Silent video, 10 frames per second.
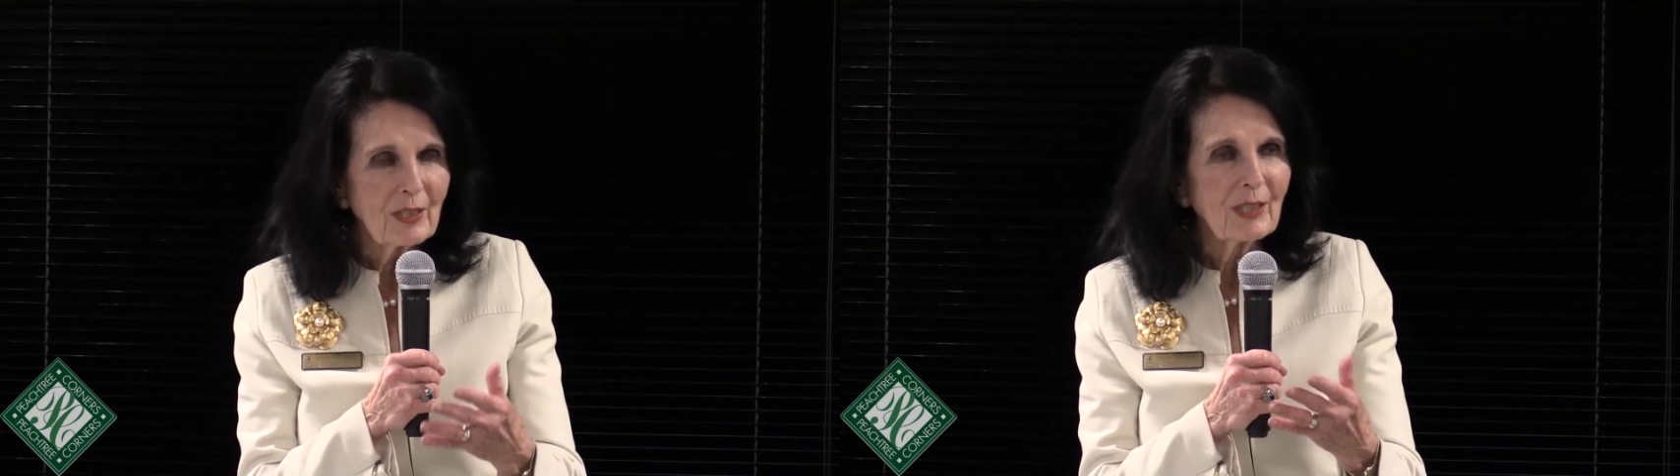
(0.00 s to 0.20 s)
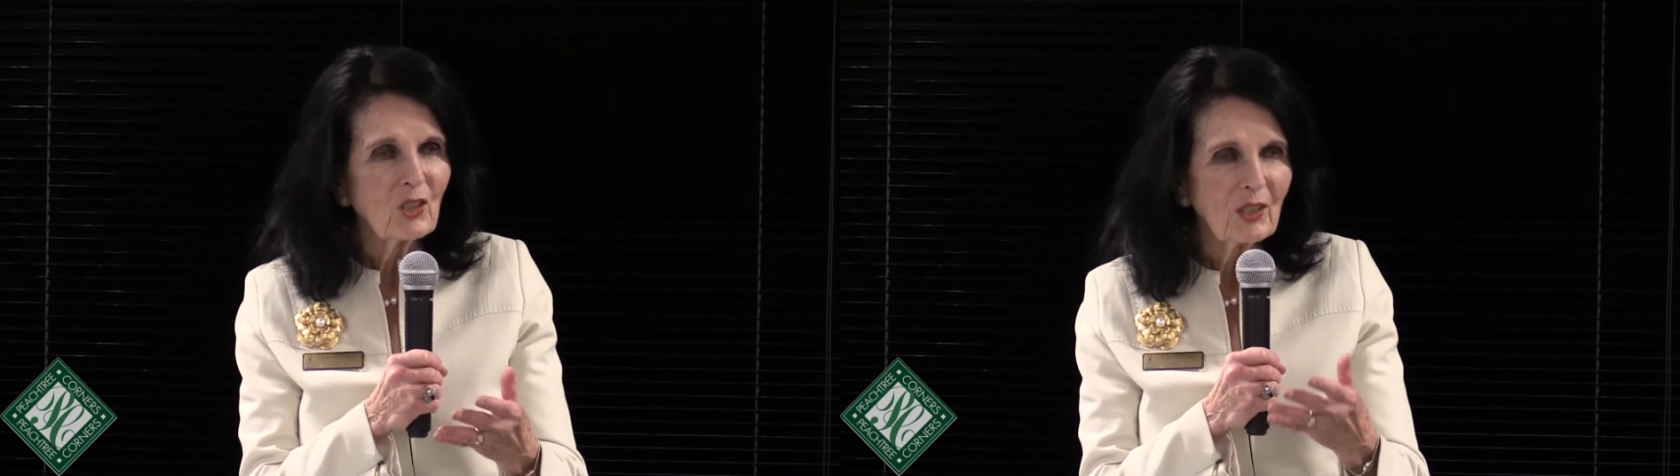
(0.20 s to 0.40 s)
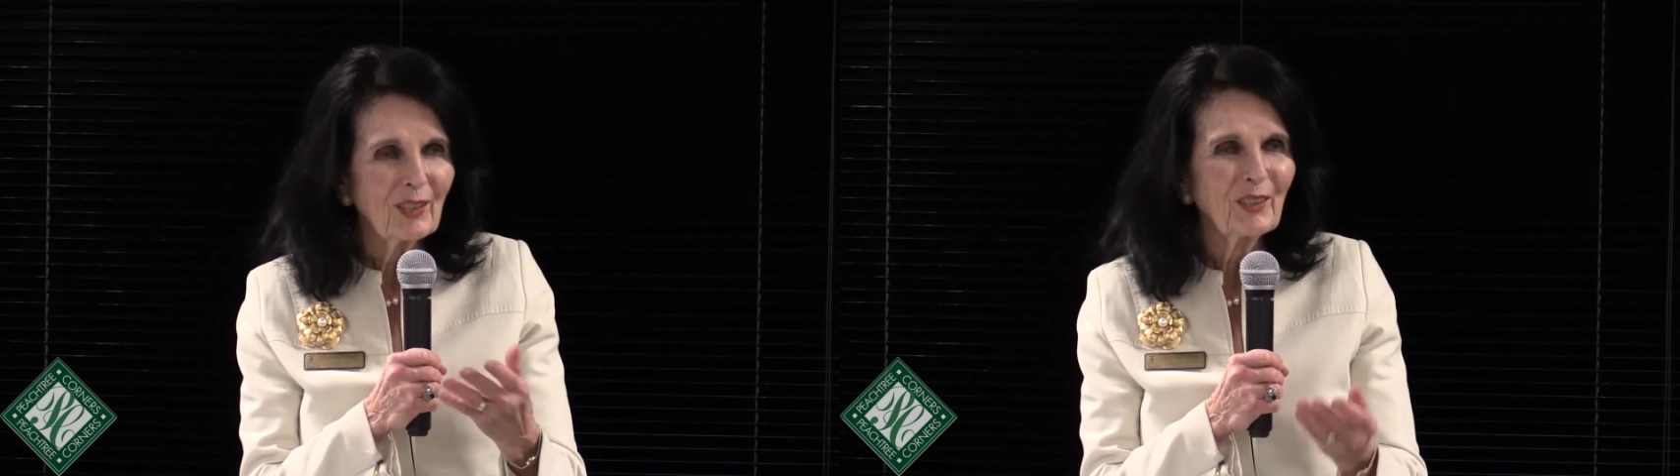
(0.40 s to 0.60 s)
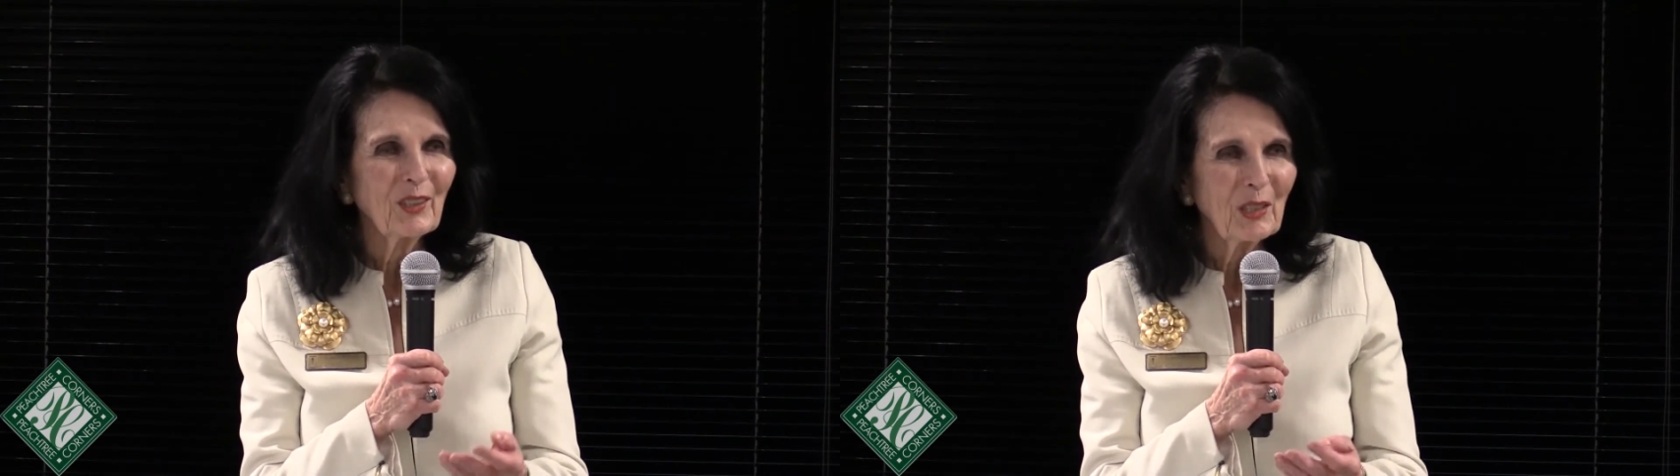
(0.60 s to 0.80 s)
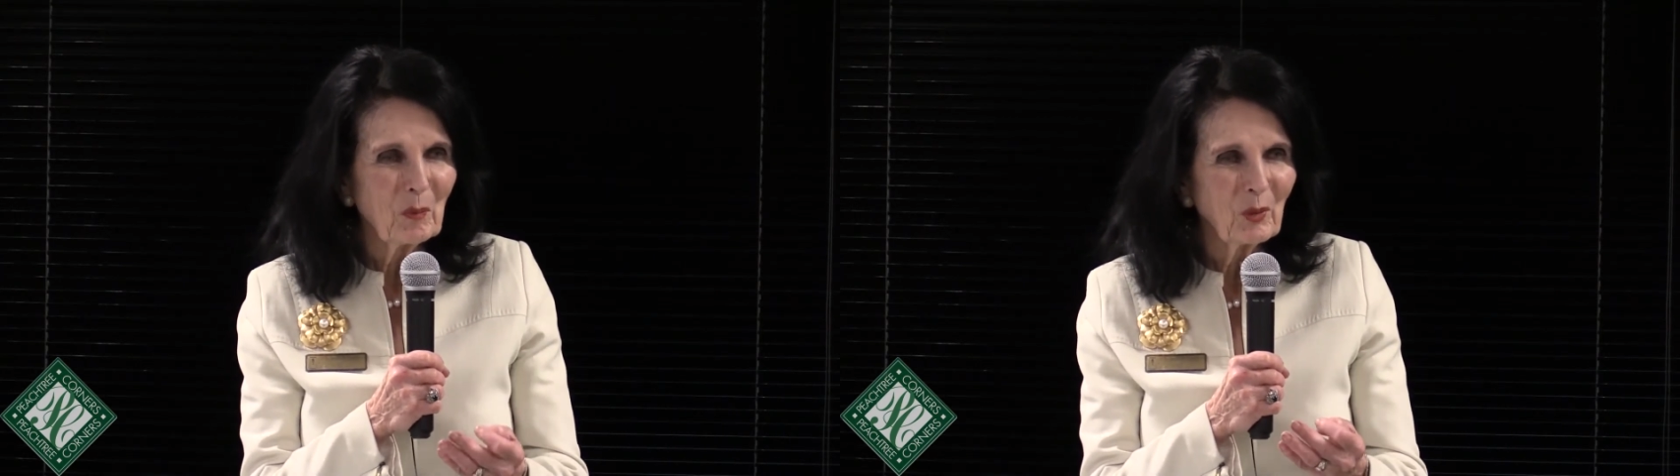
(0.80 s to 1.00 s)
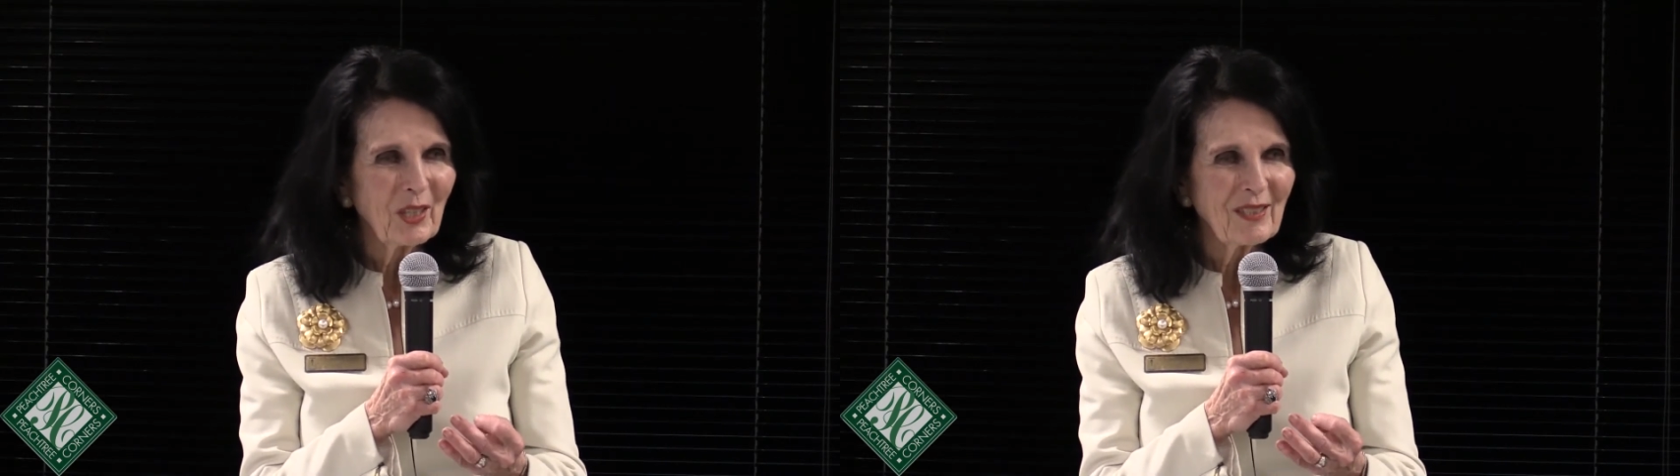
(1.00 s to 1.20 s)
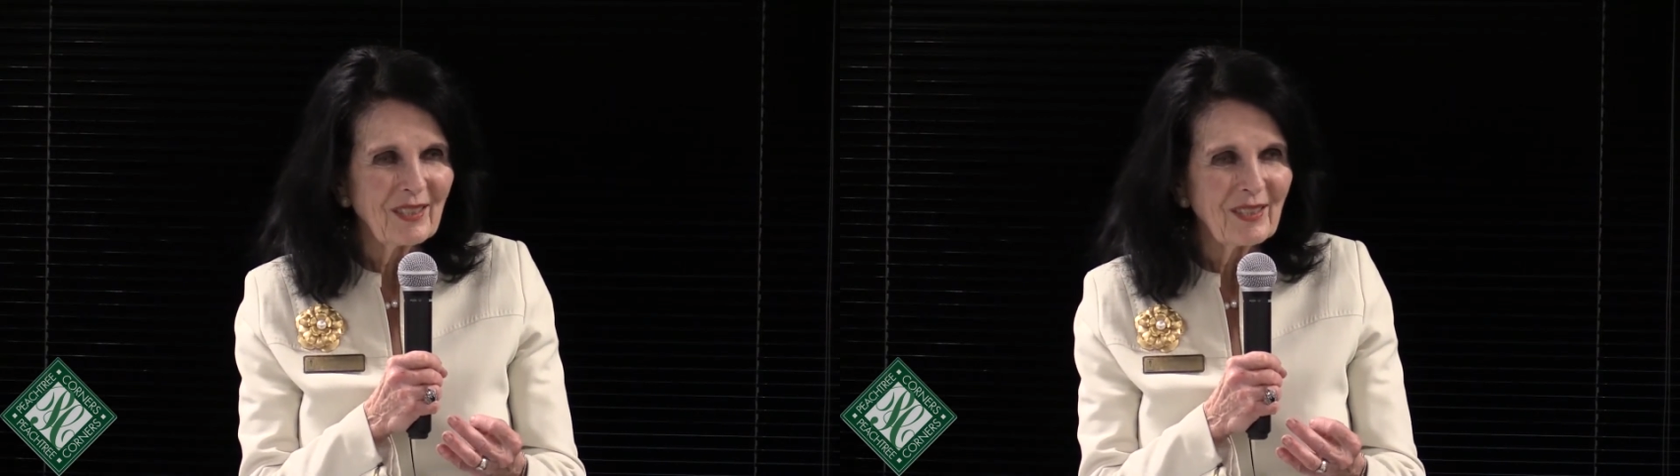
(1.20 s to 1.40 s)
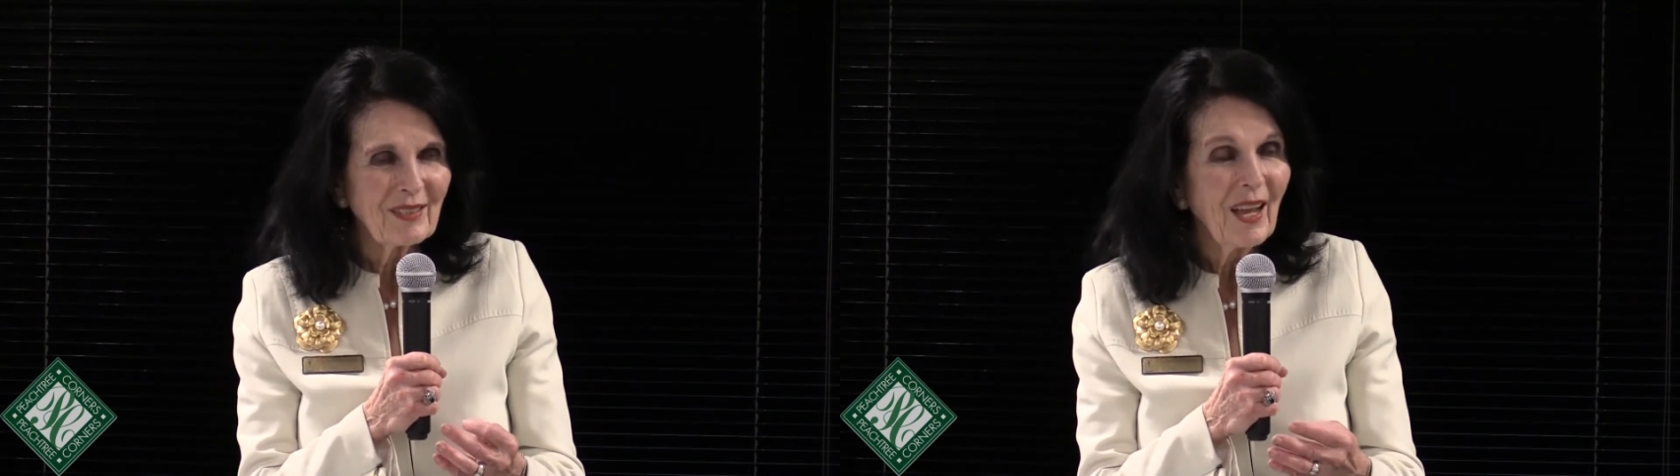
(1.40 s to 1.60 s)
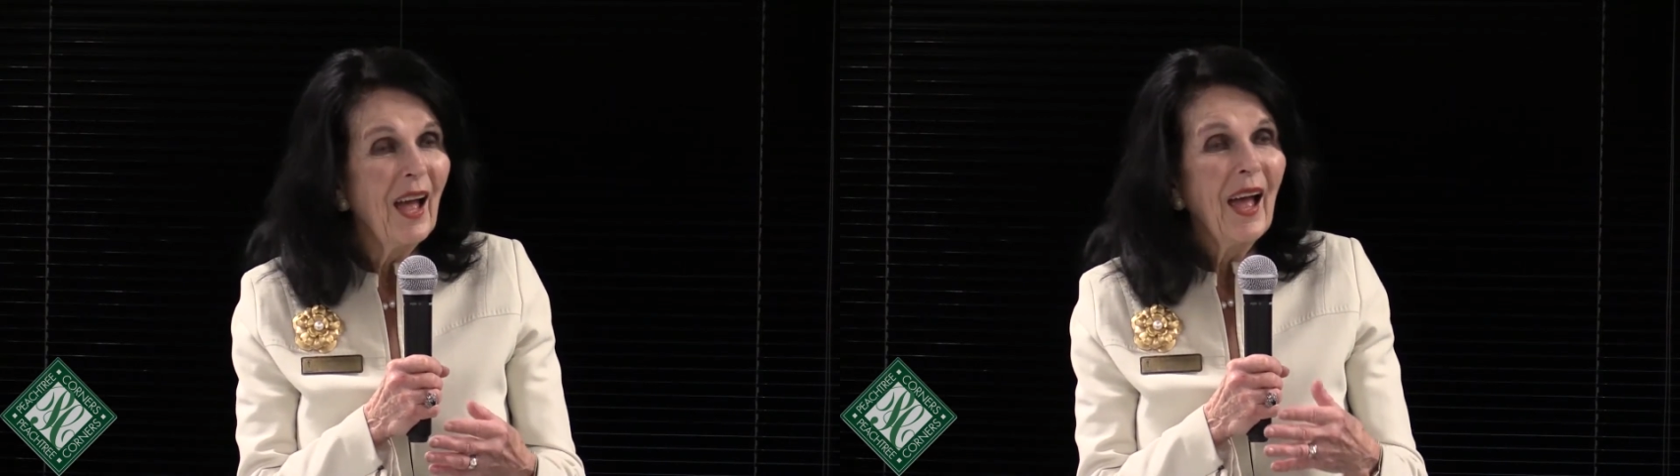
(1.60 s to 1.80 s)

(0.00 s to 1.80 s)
teaching and learning process.